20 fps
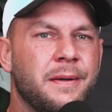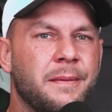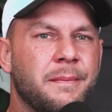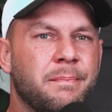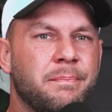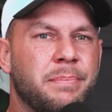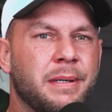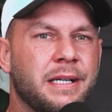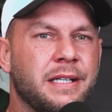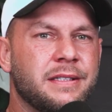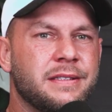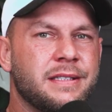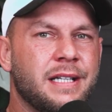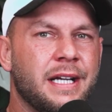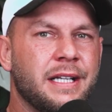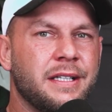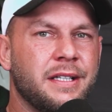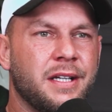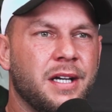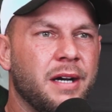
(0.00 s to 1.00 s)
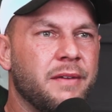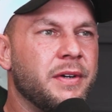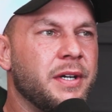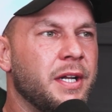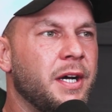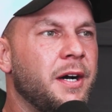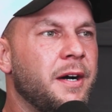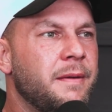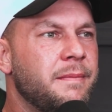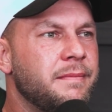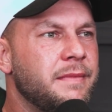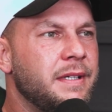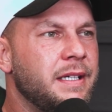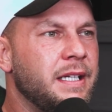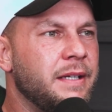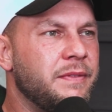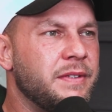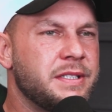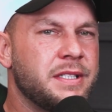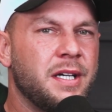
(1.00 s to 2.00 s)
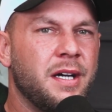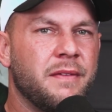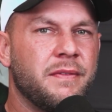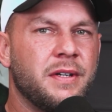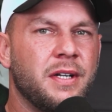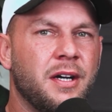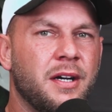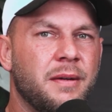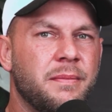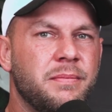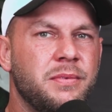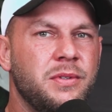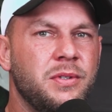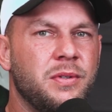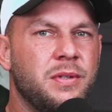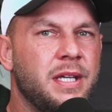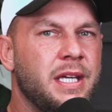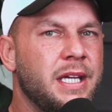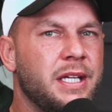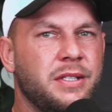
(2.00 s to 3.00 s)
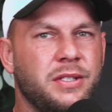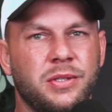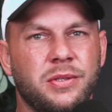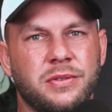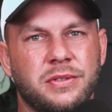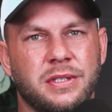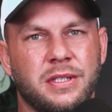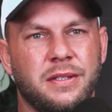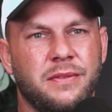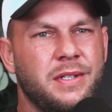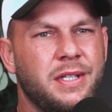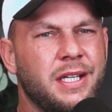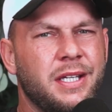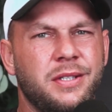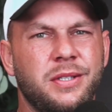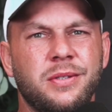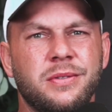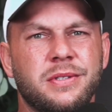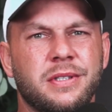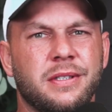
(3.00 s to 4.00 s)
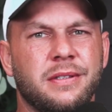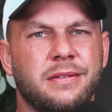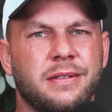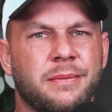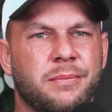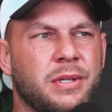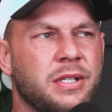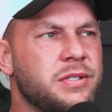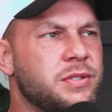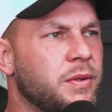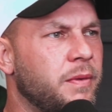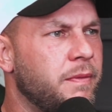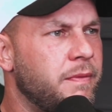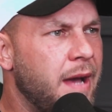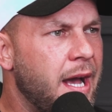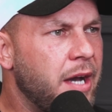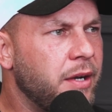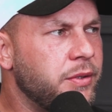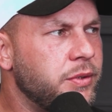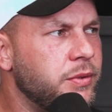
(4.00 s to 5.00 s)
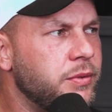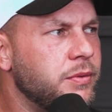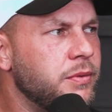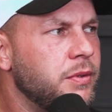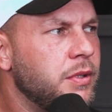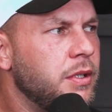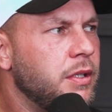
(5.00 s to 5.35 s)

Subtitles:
but it's gotten covered up. And if it's covered up, you can't use it. And if you can't use it, it brings no value.